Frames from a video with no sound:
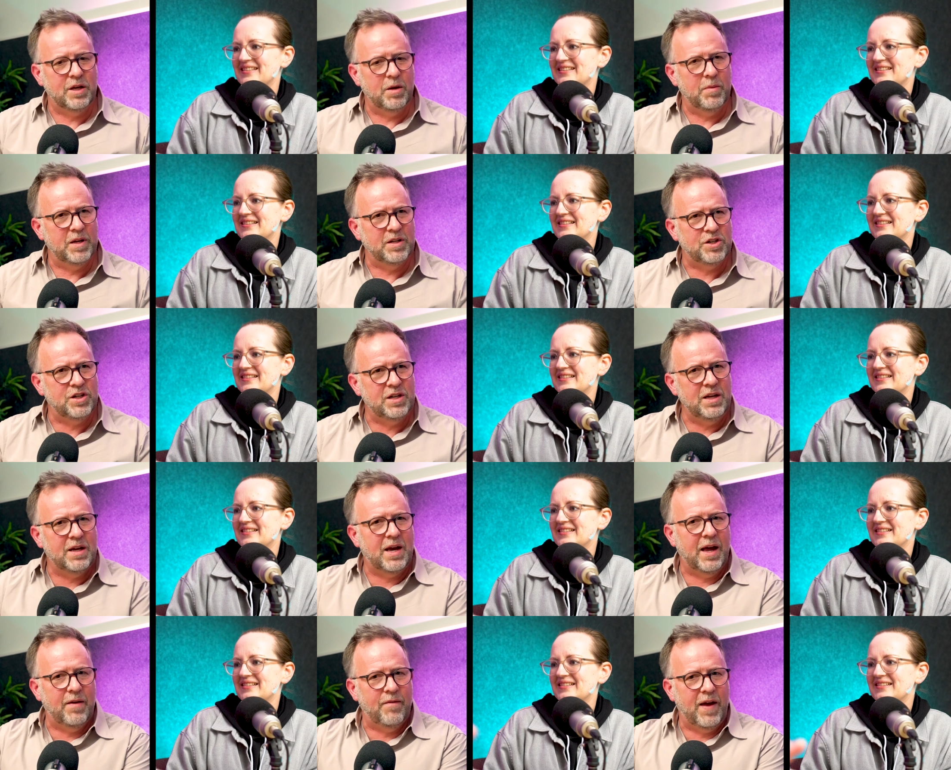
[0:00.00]
Speaker 1: so but she
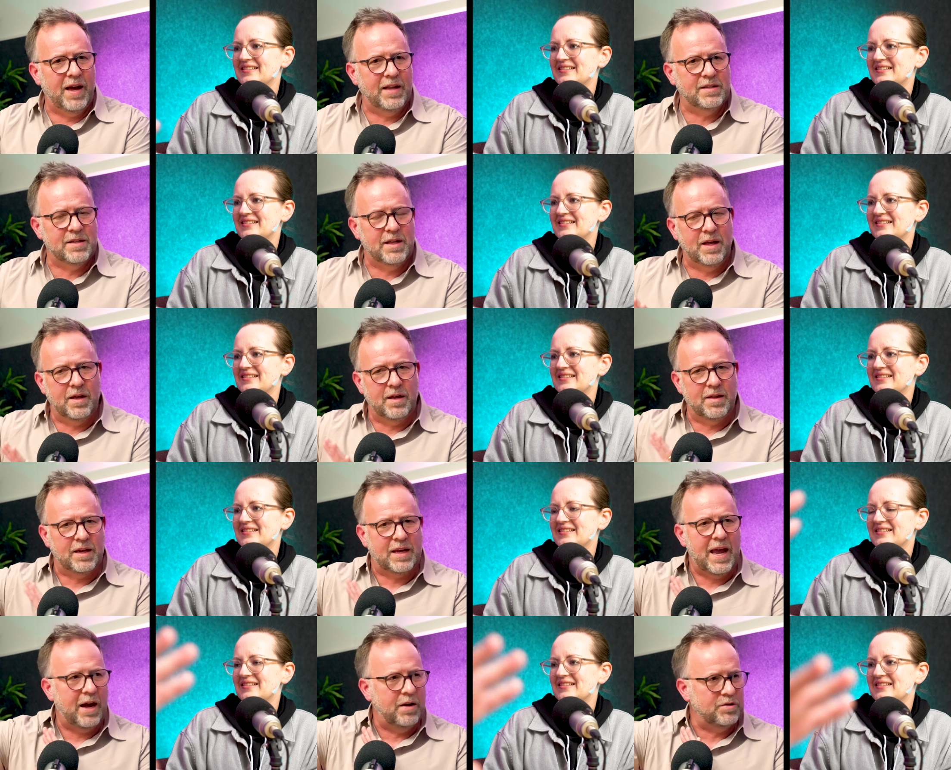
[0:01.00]
kind of adds the the
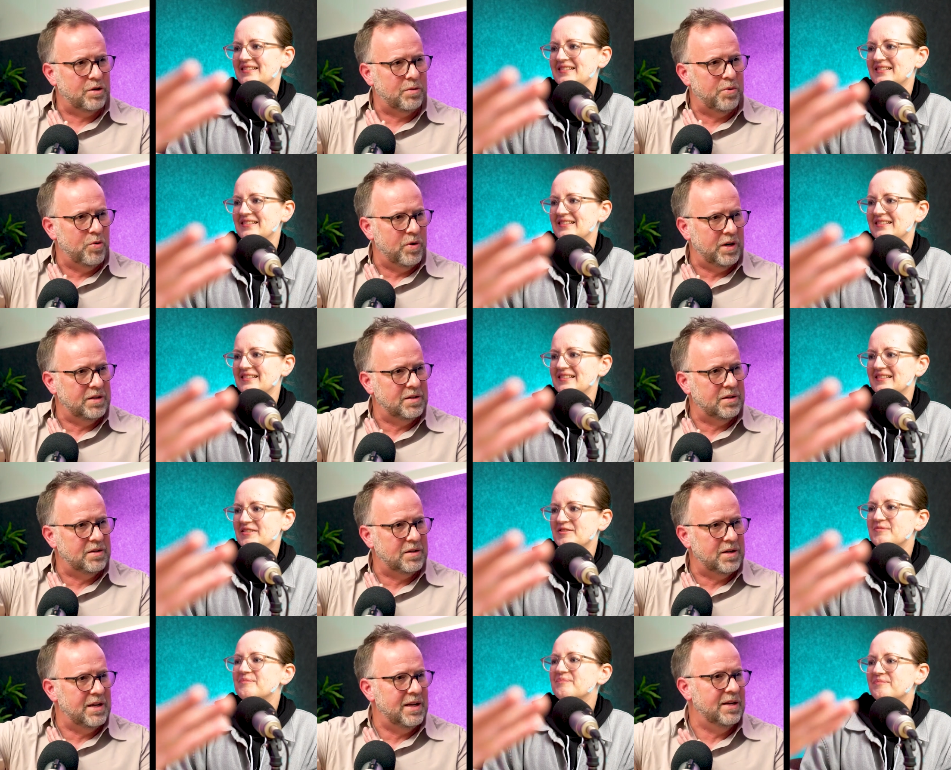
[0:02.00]
counterpoint
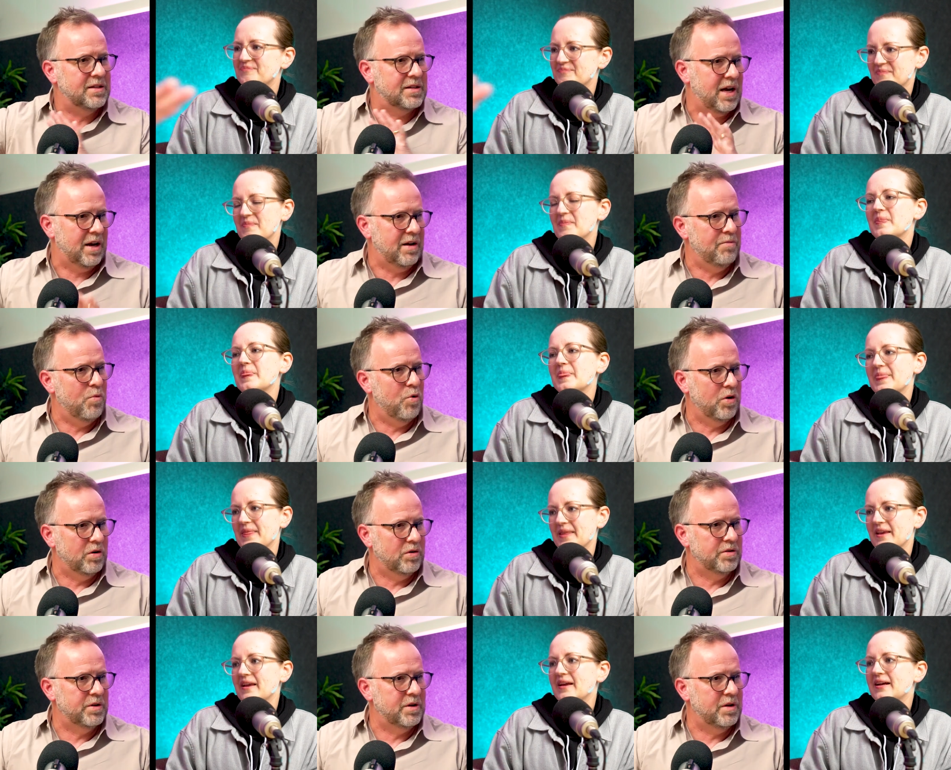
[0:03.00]
to his kind of
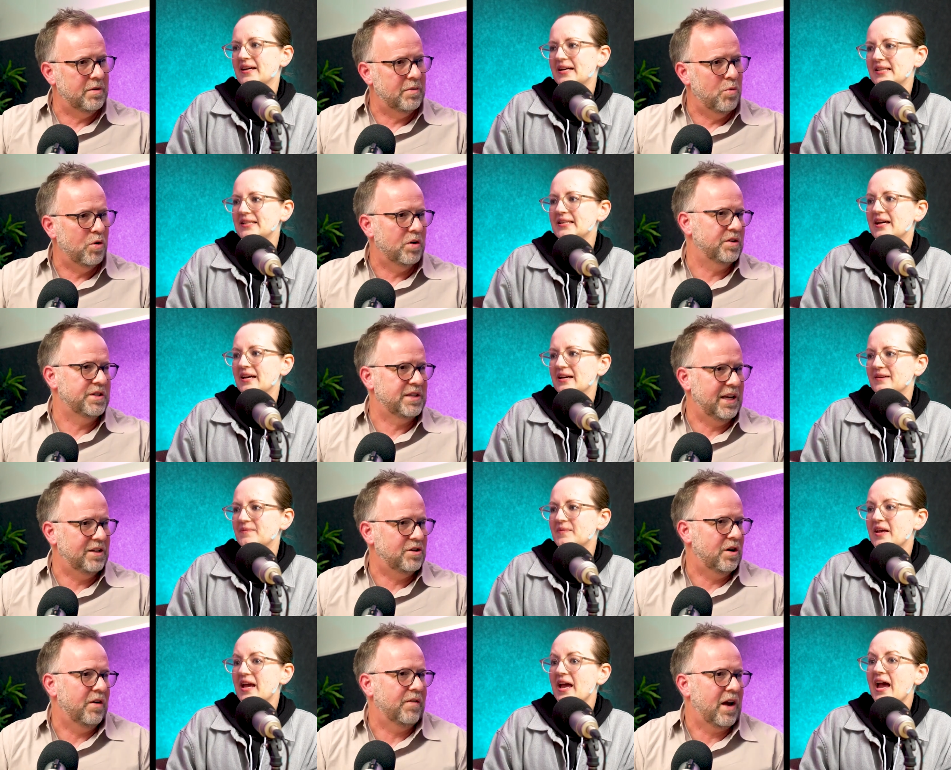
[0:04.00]
moral moral yeah.
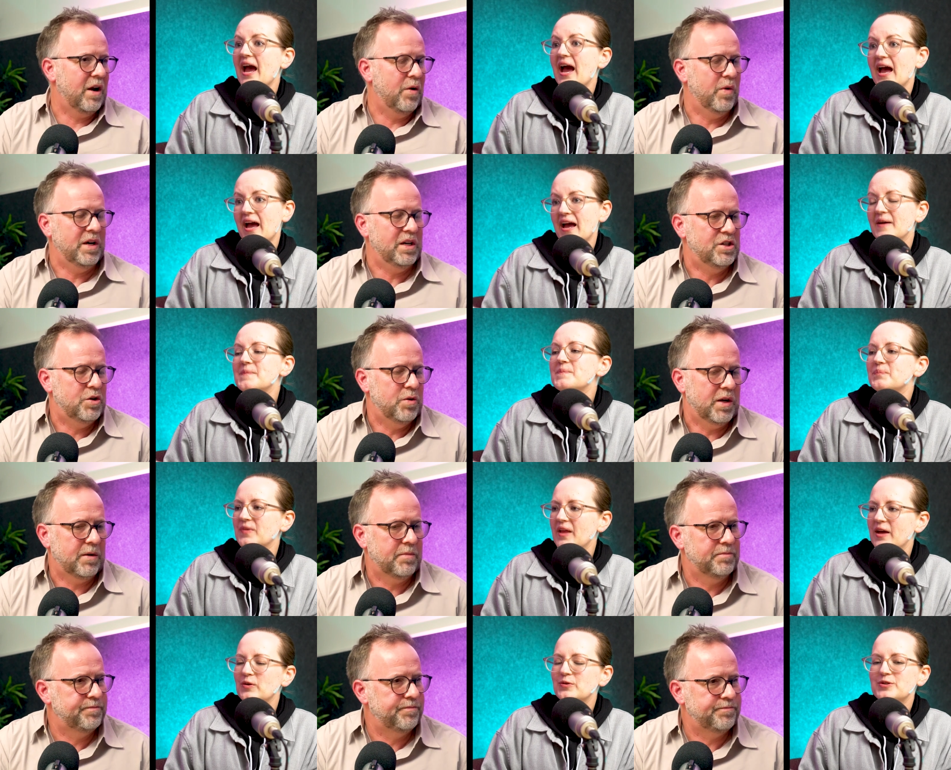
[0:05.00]
center of kind of what he's
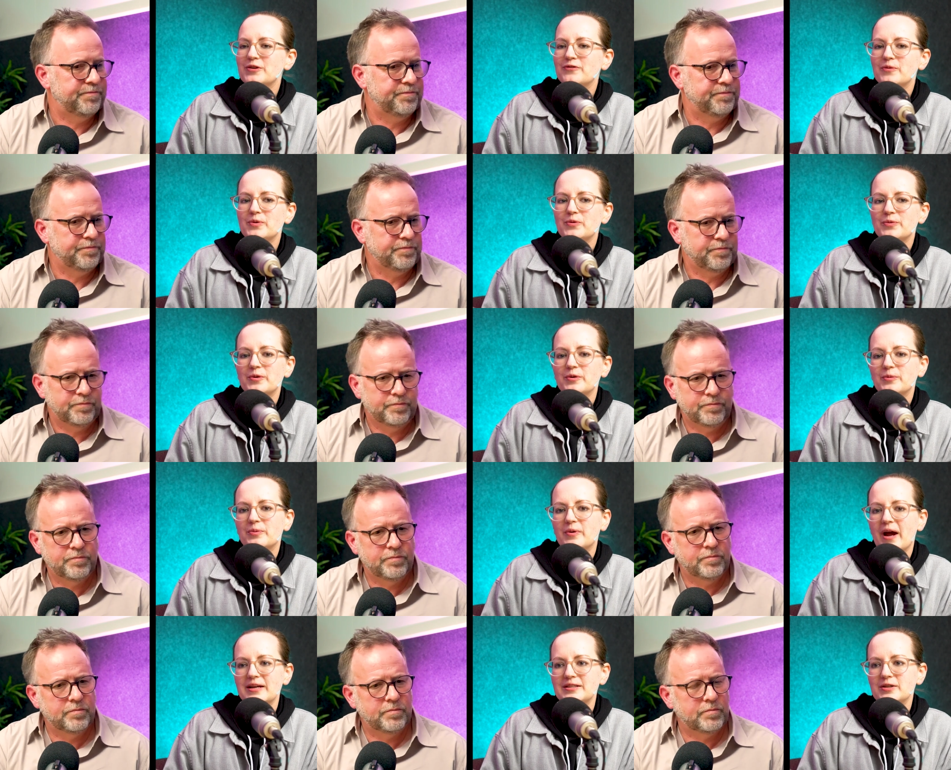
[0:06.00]
doing.
Speaker 2: And also from a real
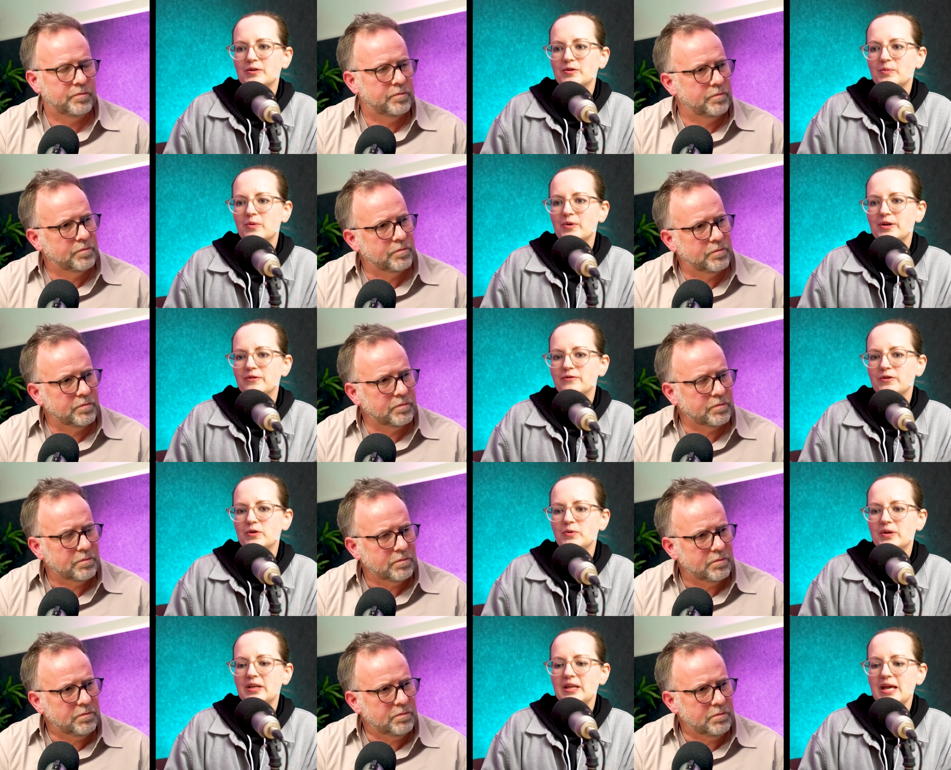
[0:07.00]
practical point of
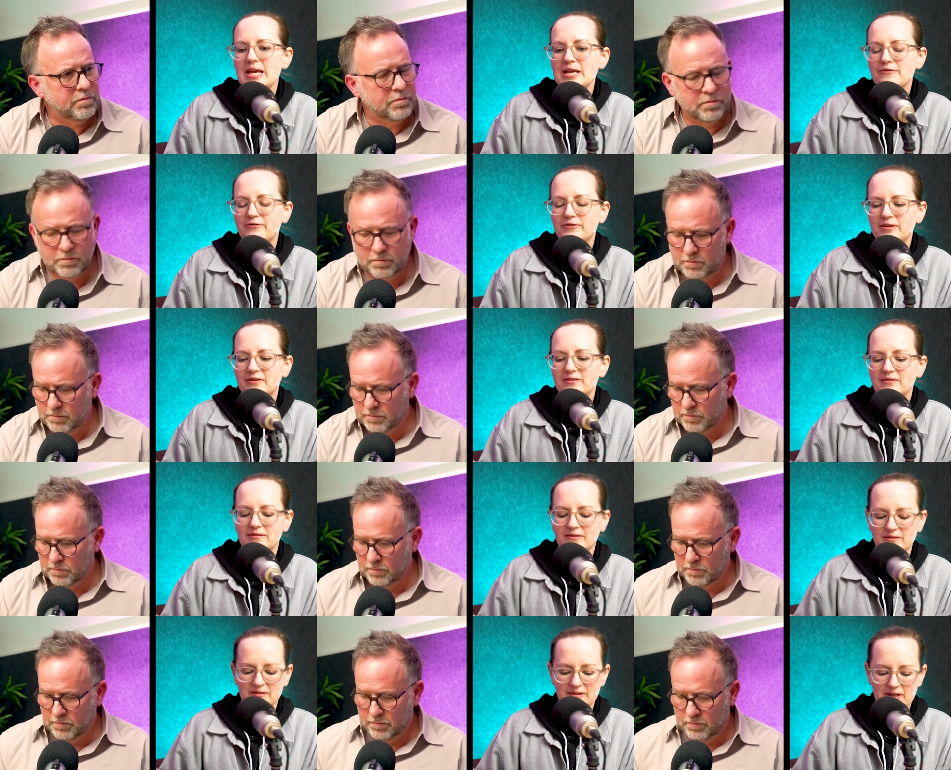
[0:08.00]
view, and
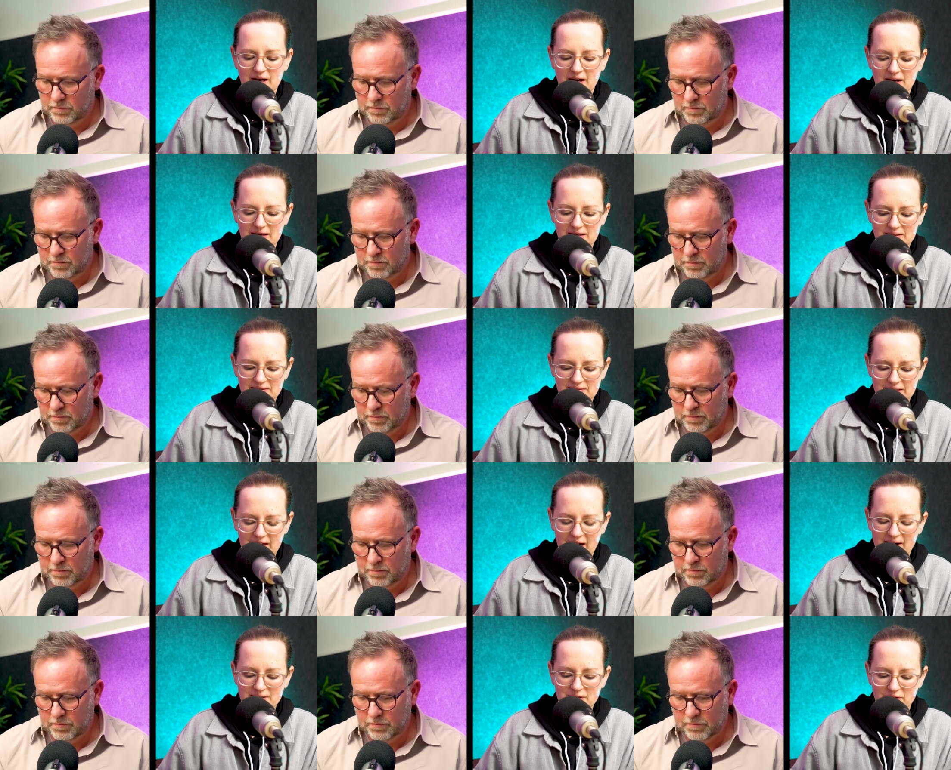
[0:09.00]
even uh, the
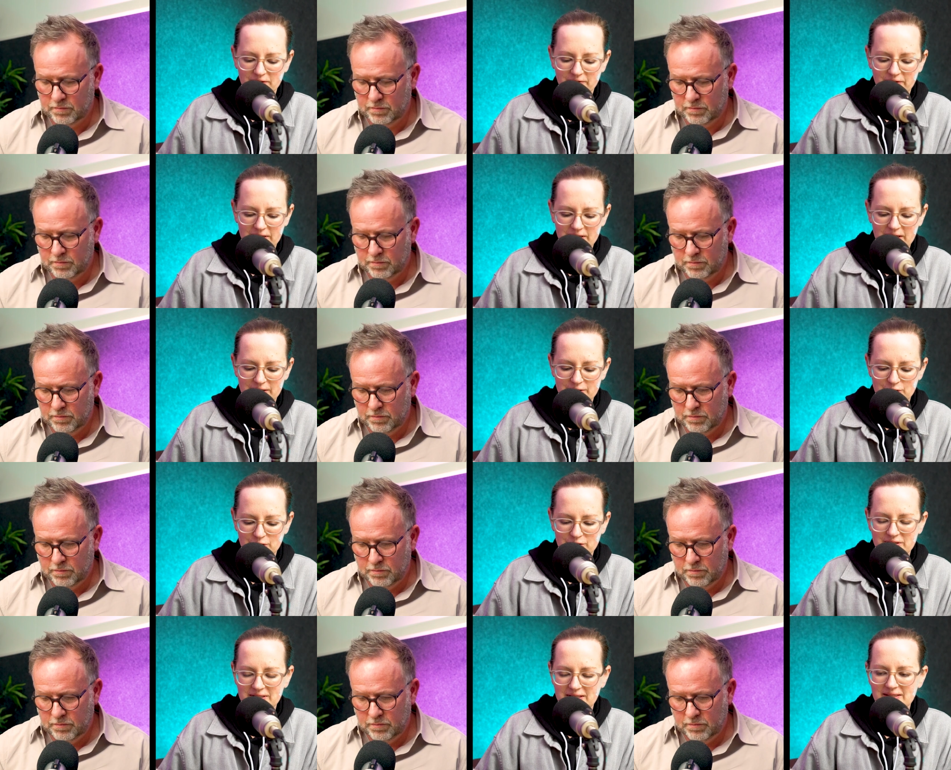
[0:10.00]
character of Indiana
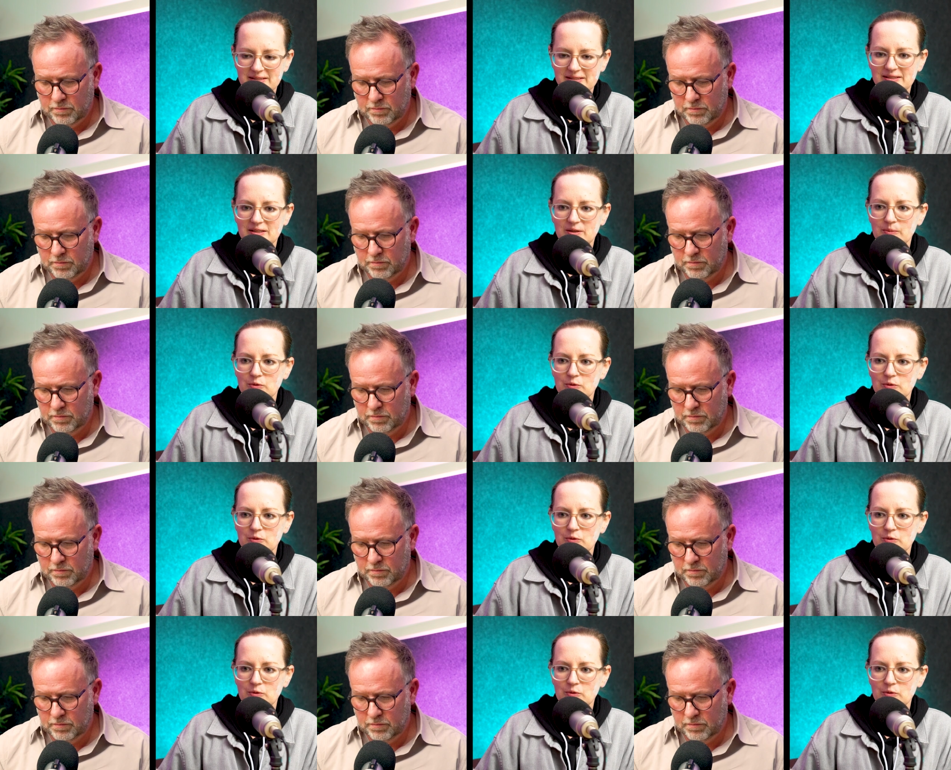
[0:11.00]
Jones says this in the